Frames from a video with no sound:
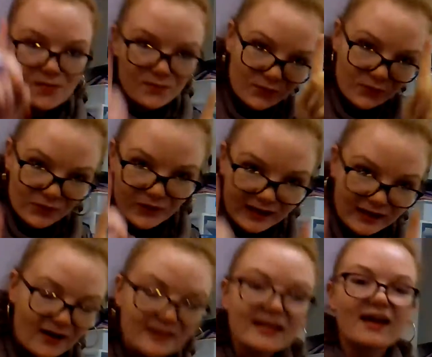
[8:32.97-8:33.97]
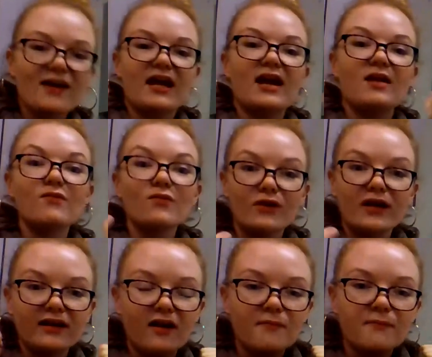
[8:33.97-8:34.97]
bring it on down, and
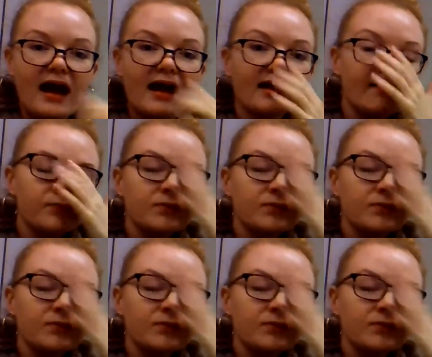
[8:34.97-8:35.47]
bring it on back.